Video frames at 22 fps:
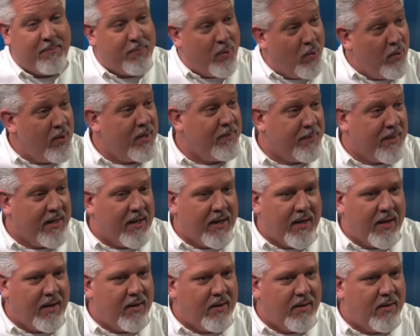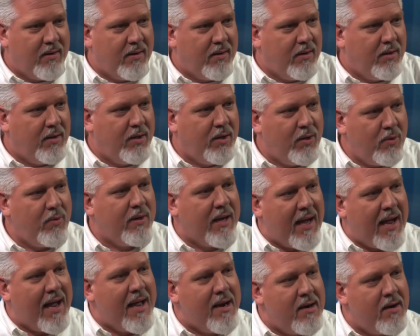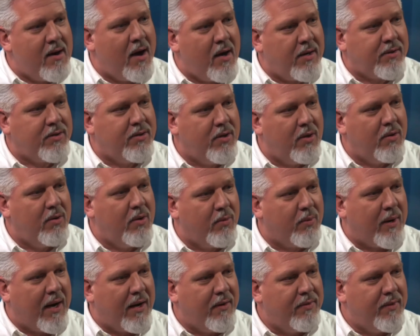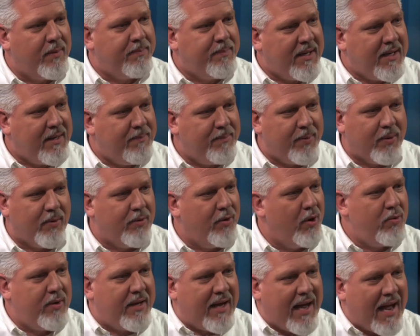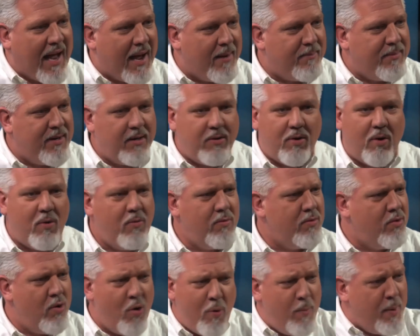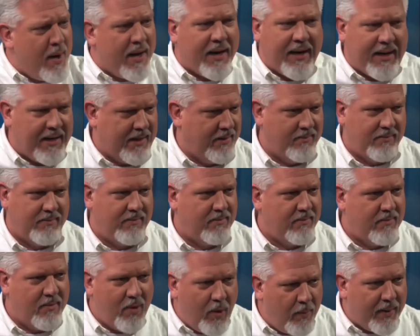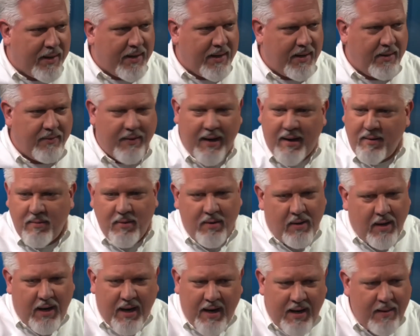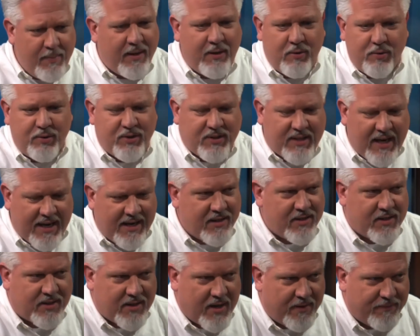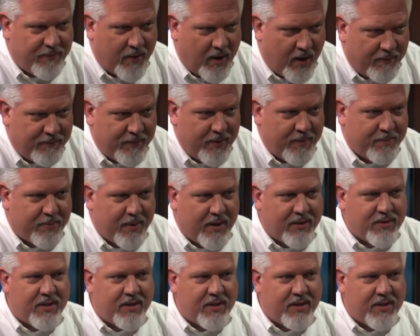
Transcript: My point being, you cannot go around the people, no cabinet, no nobody. Nobody, that anybody who's taken stuff off of